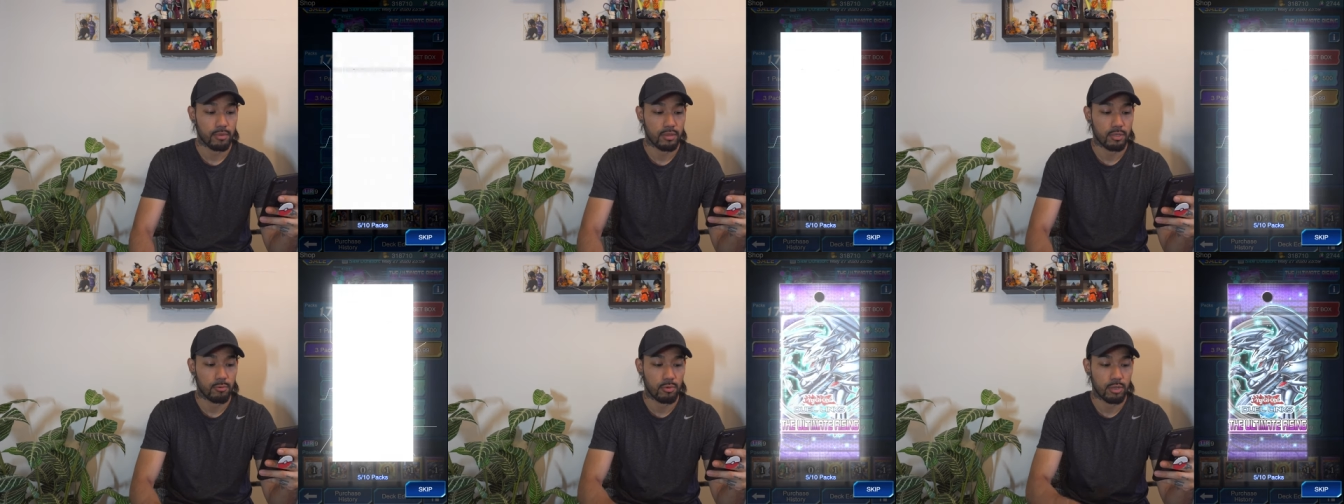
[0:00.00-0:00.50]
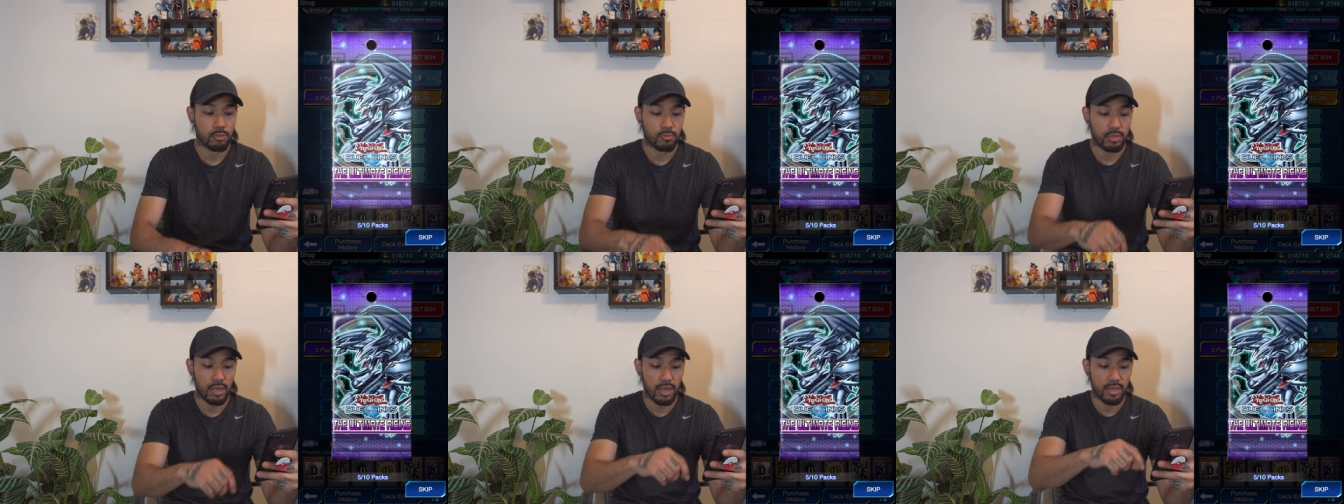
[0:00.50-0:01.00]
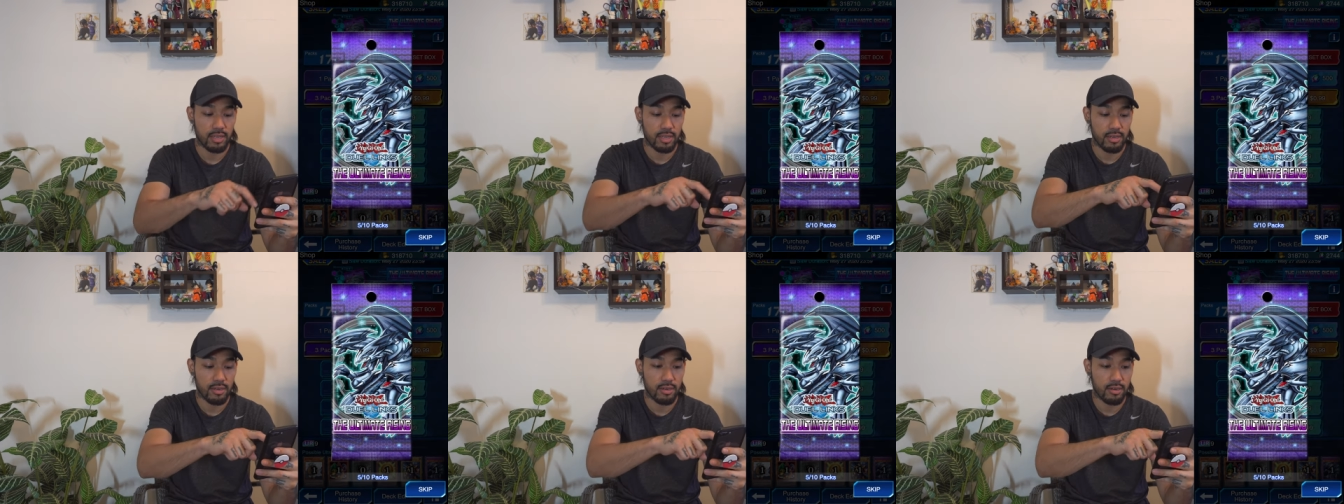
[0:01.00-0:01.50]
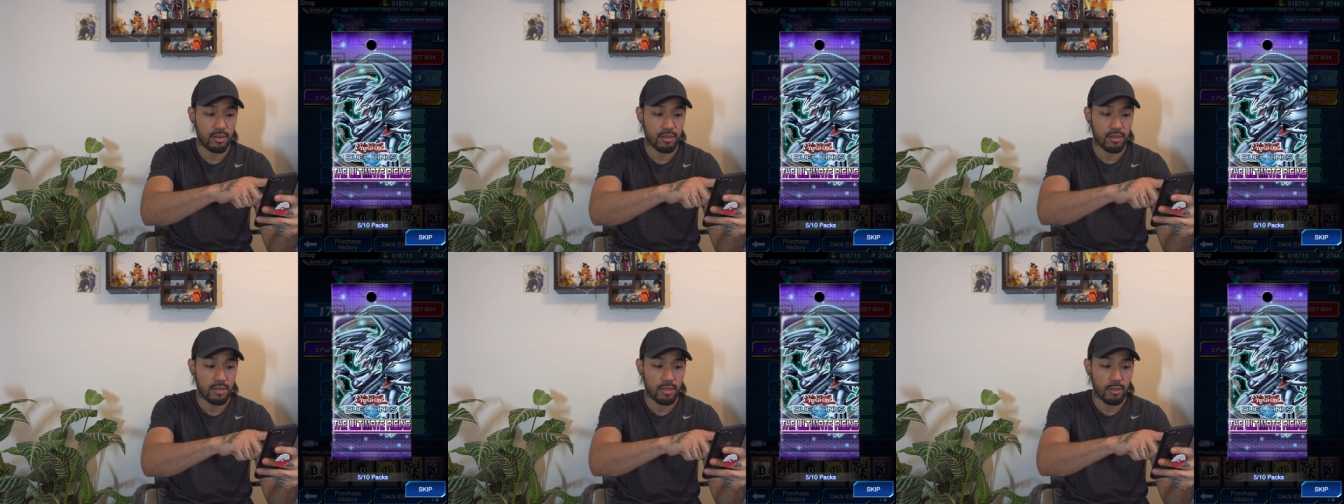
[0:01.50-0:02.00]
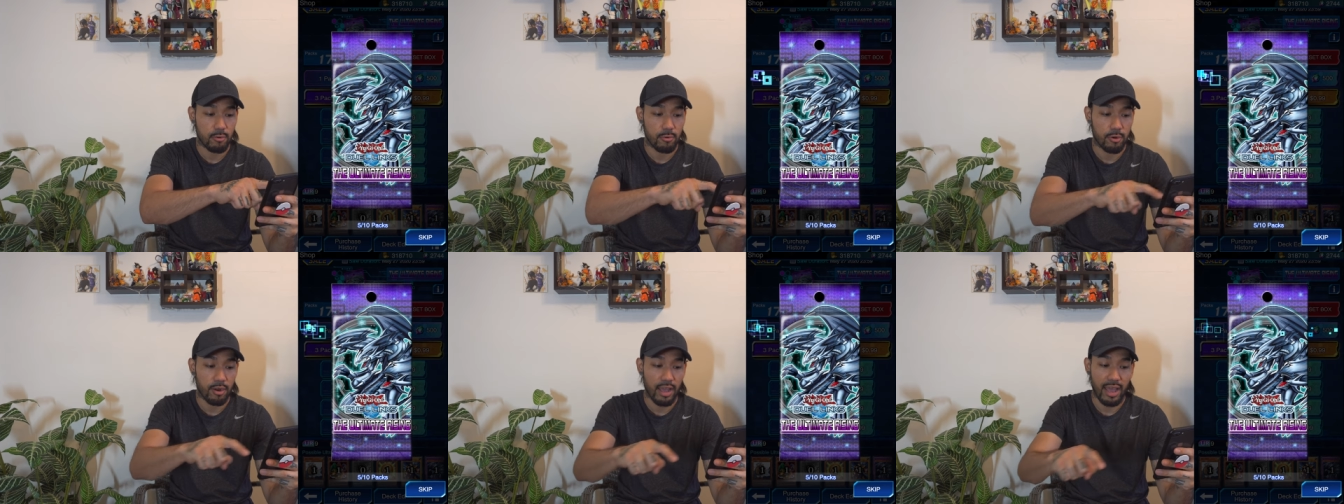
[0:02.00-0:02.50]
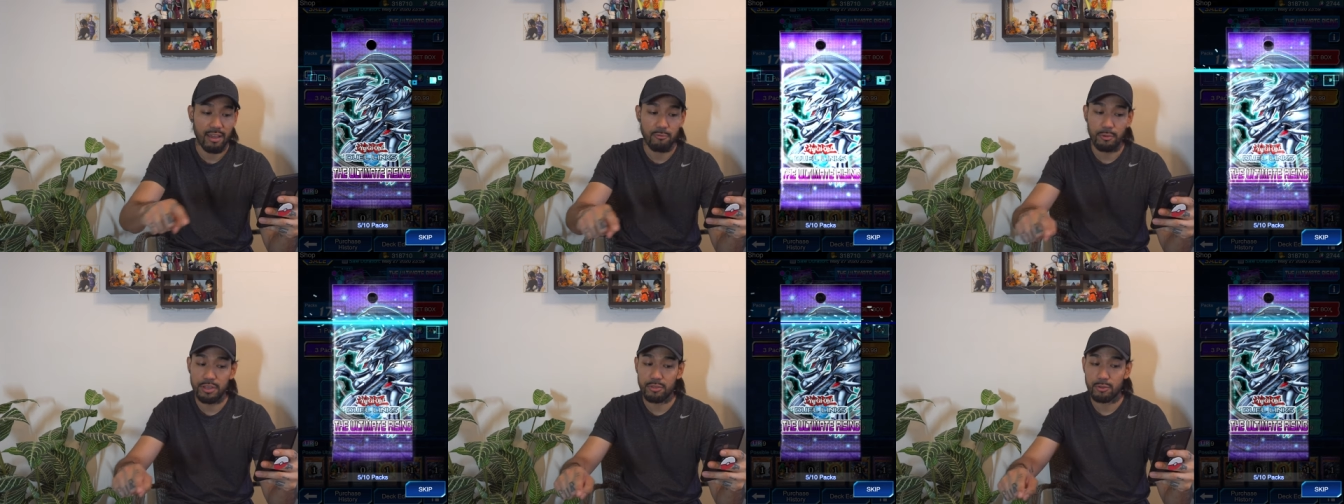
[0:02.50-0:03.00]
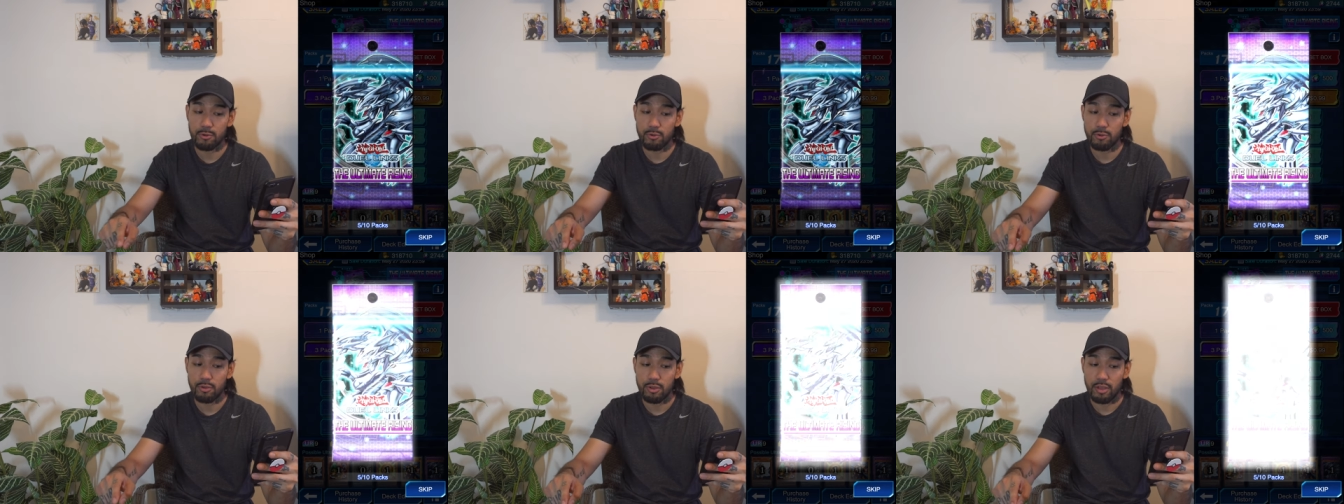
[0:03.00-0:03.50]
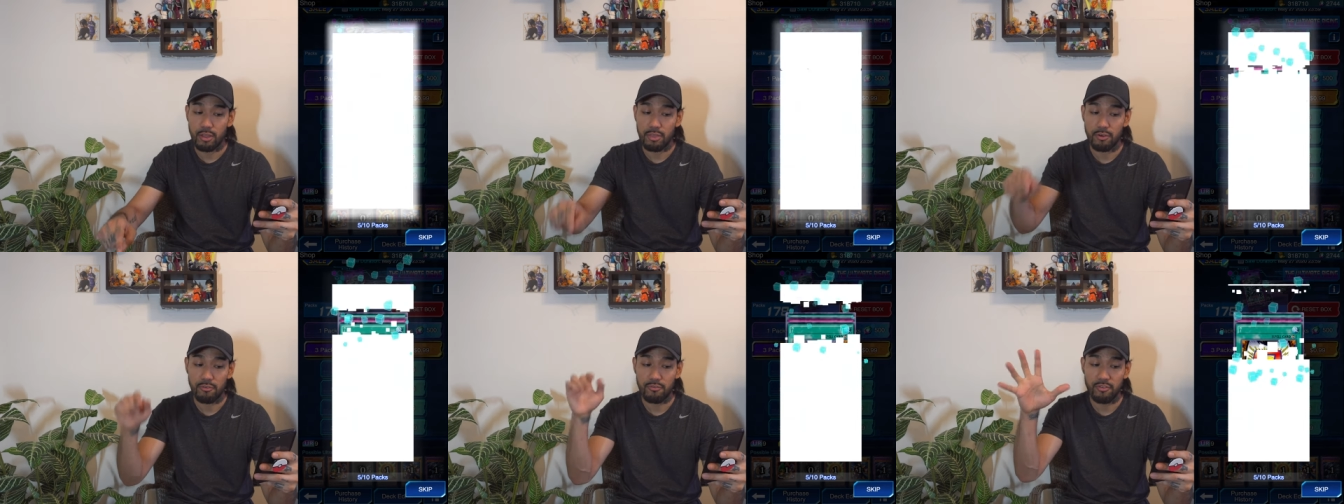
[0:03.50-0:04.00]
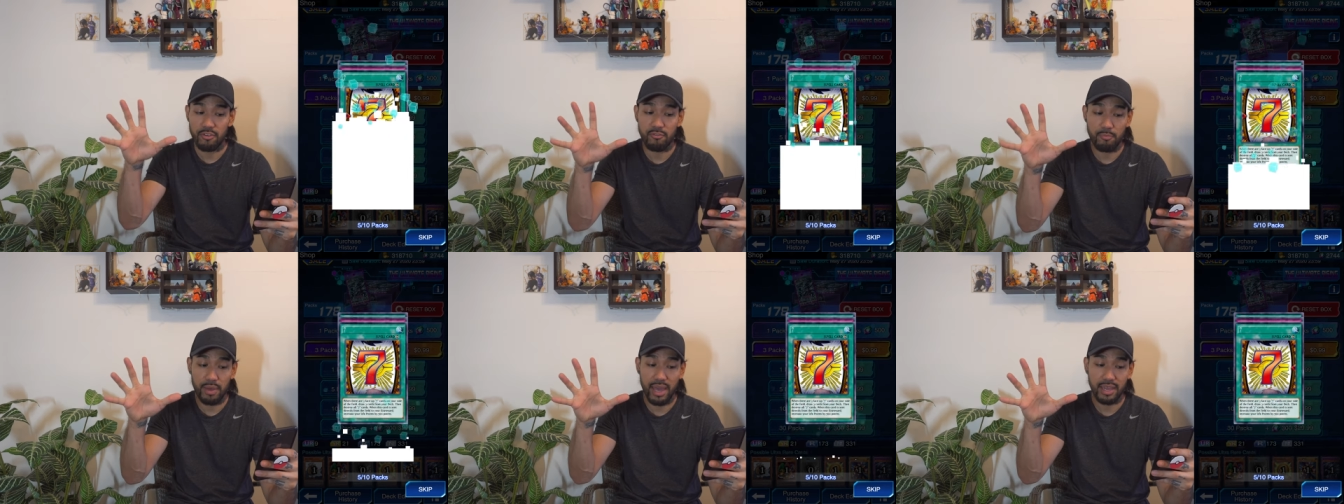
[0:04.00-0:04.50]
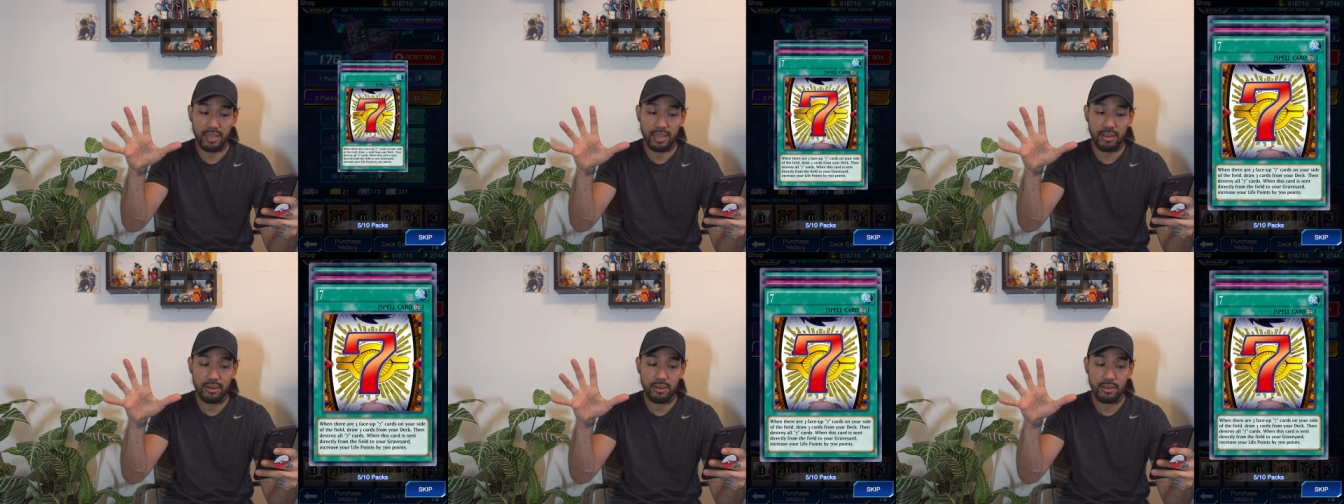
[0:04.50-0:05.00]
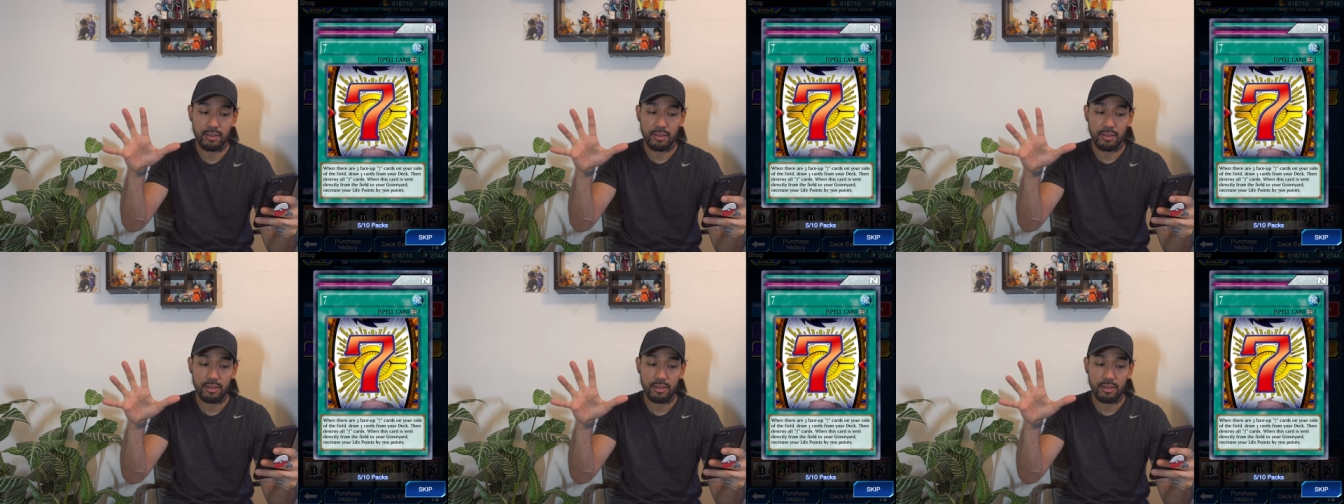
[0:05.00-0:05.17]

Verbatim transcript: Let's see what else we got here. We're halfway through the fifth pack here.